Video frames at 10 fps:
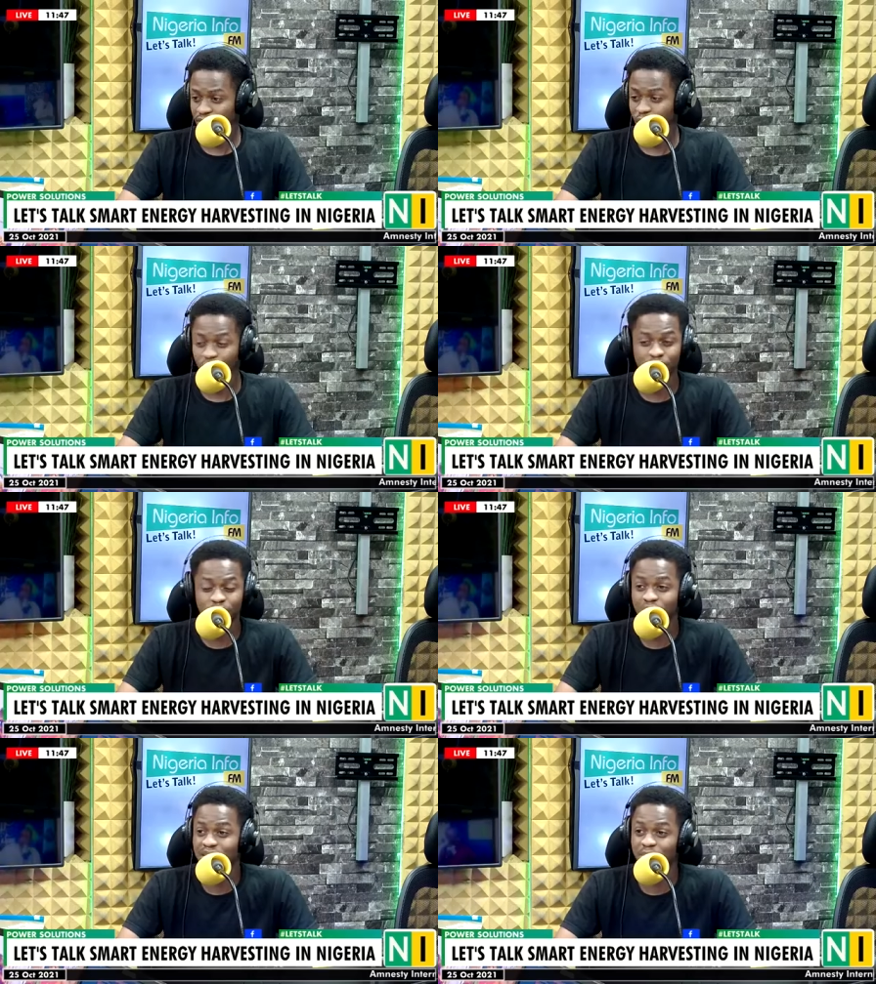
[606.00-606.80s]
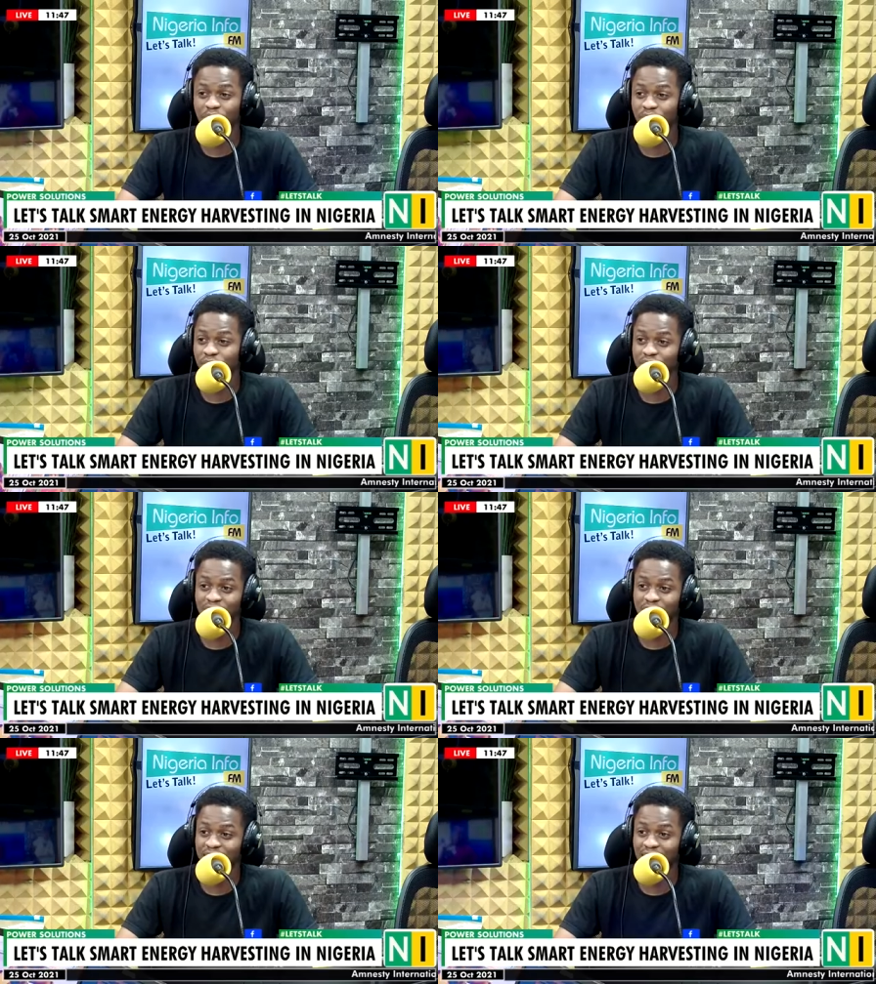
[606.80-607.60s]
120 million
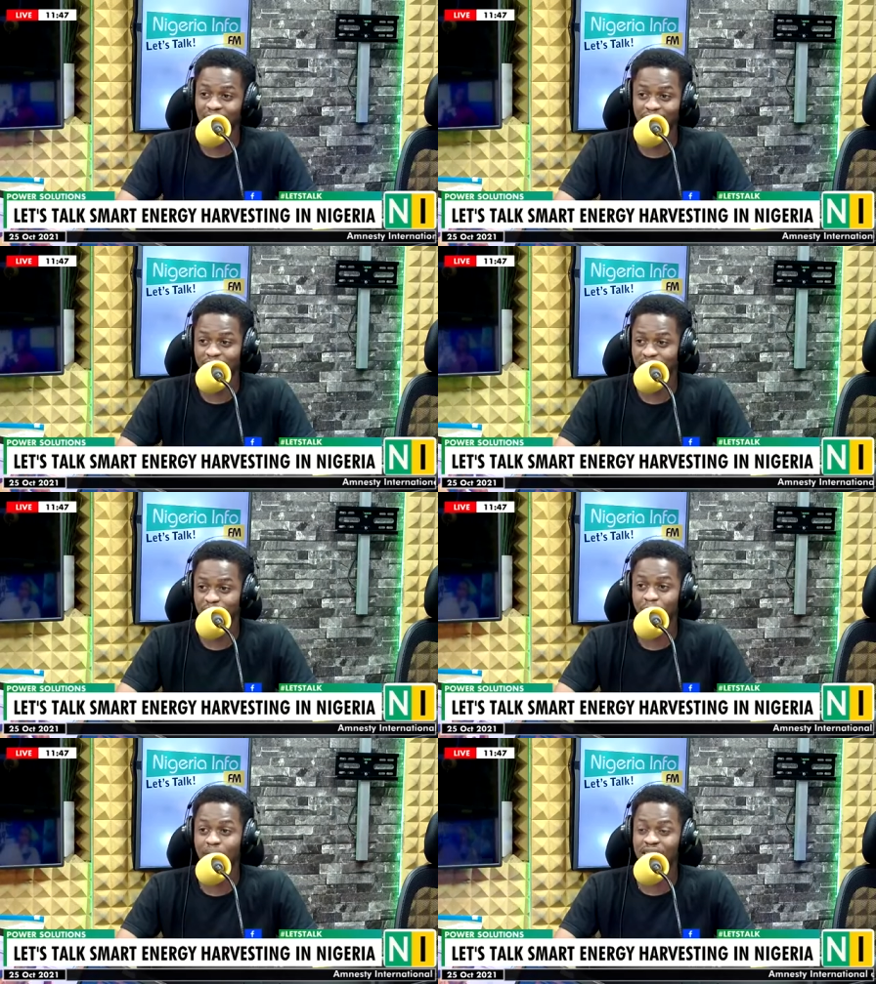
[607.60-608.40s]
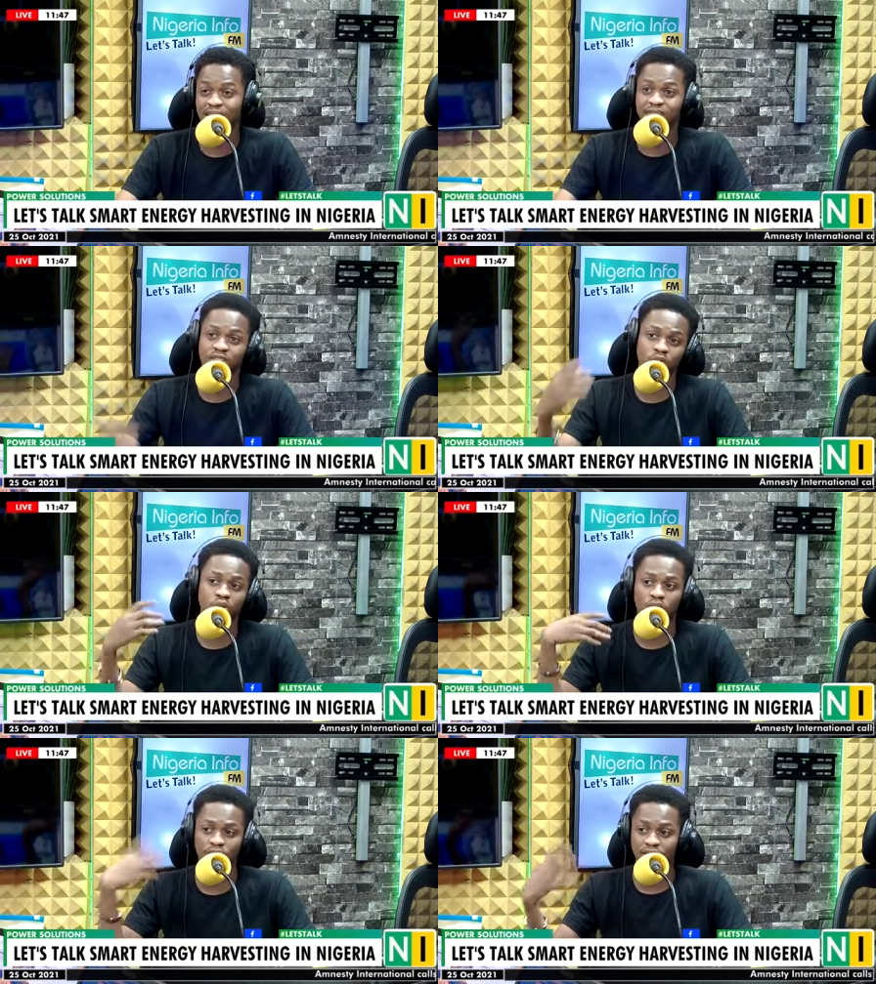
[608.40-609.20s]
footsteps in their lifetime. Imagine if they could
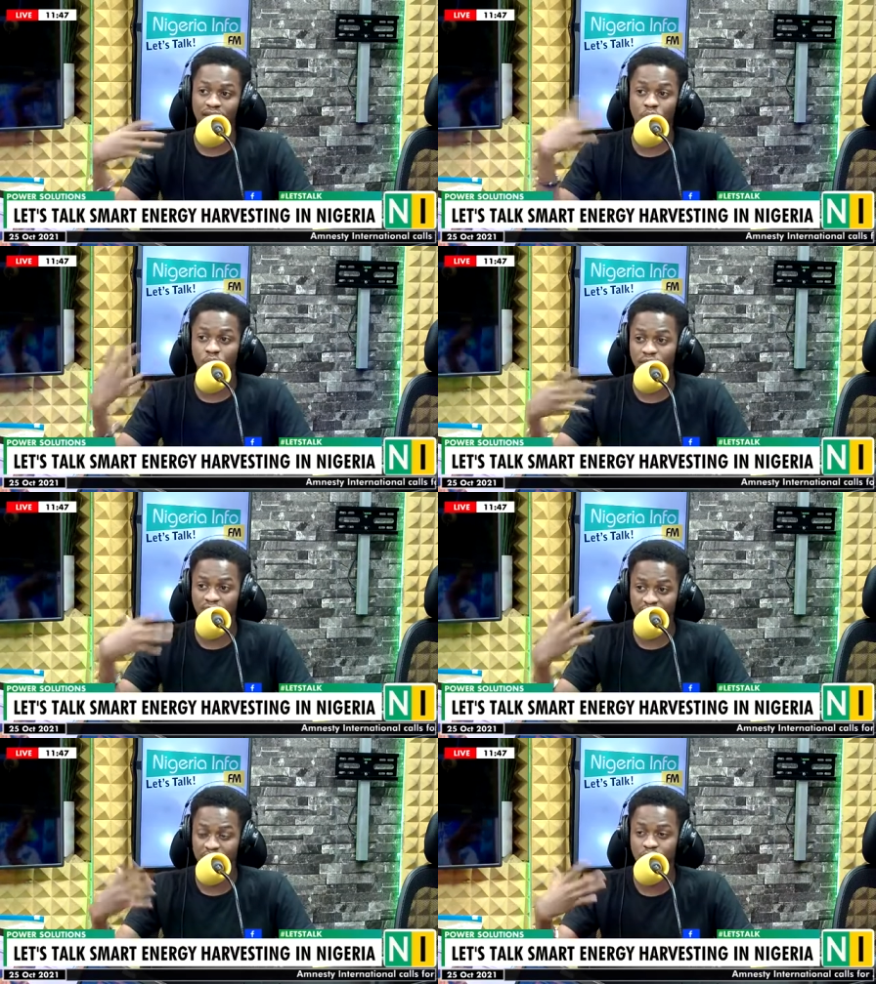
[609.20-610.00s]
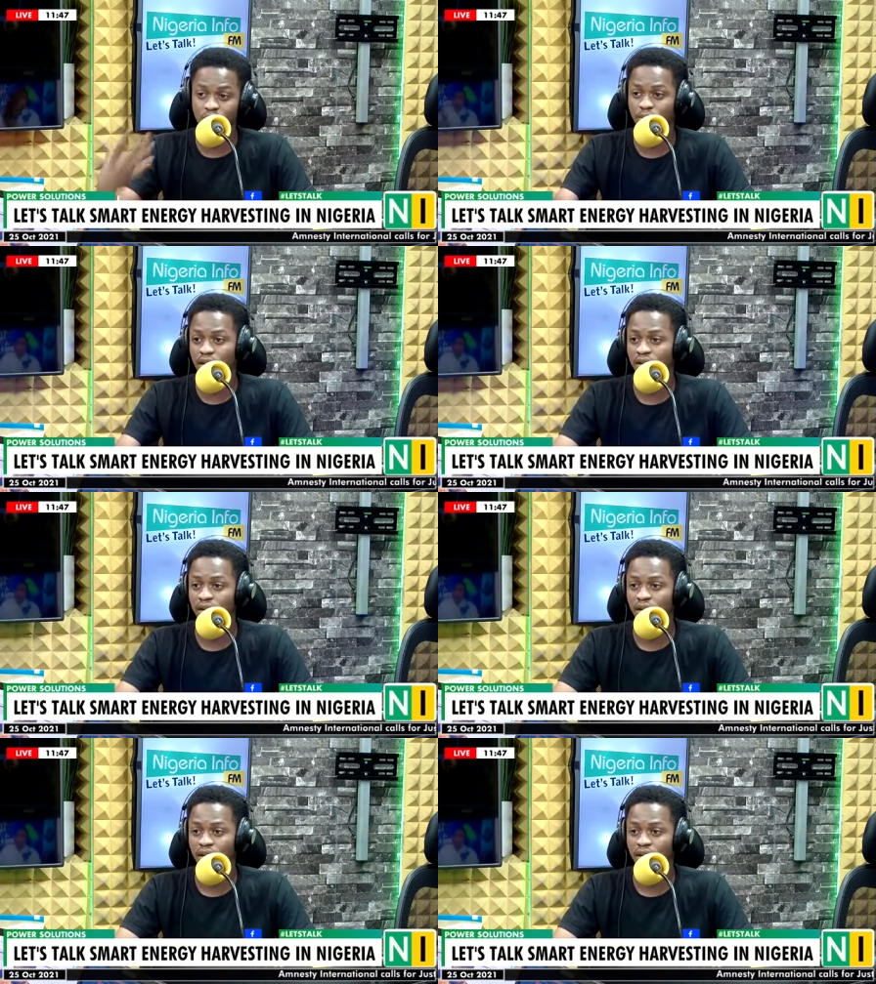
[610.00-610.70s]
convert all of that into power.